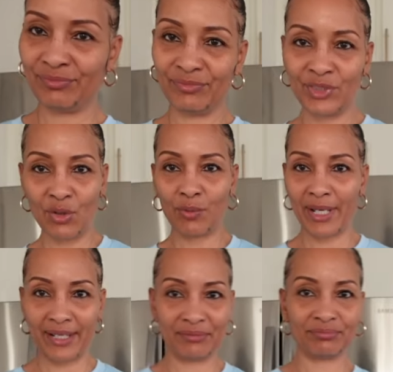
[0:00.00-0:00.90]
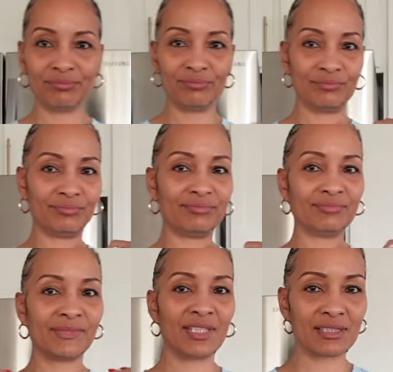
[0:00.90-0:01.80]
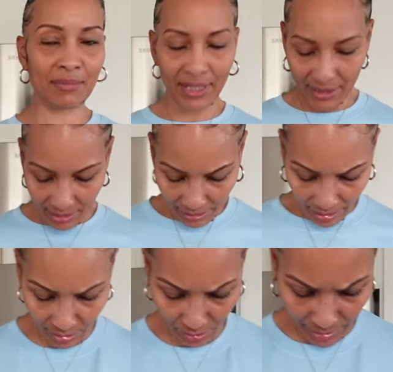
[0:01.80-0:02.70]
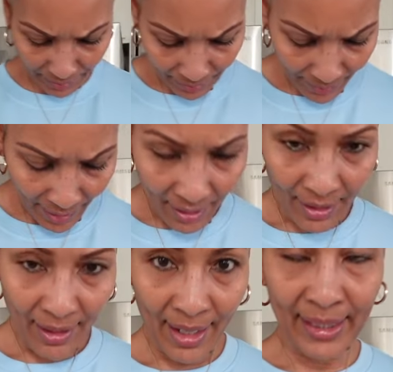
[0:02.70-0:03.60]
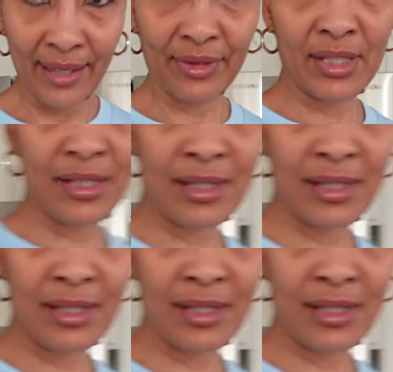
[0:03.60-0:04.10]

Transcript: no way. Mm-mm. Get somebody else to do it. I got this